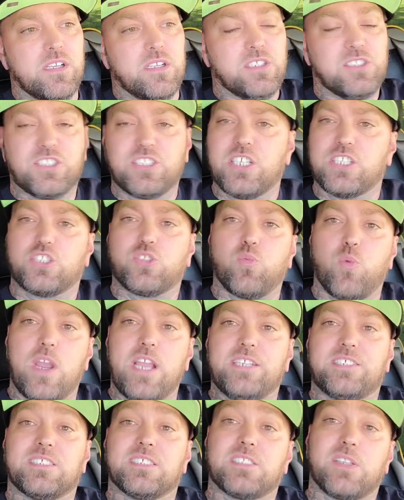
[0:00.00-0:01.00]

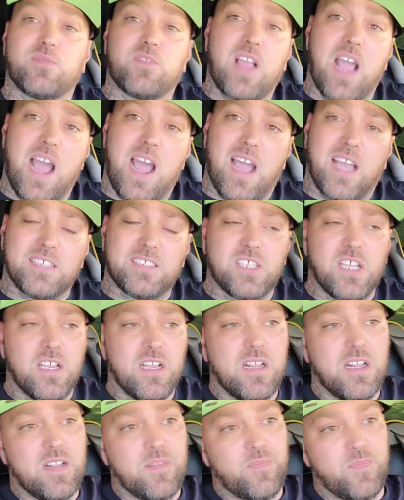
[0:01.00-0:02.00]
situations of guys
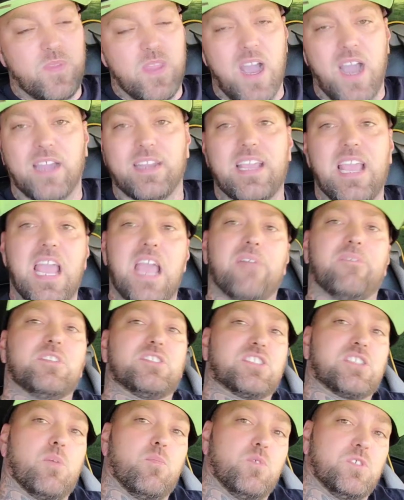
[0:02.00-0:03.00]
not having
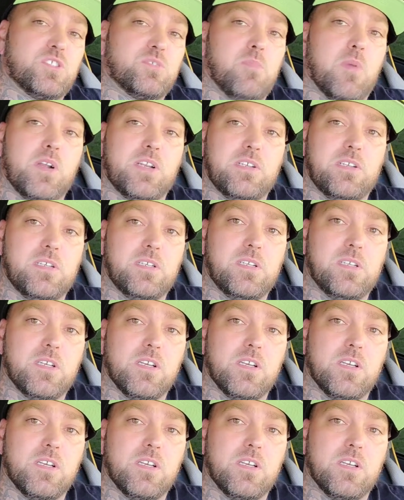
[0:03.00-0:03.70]
someone's money,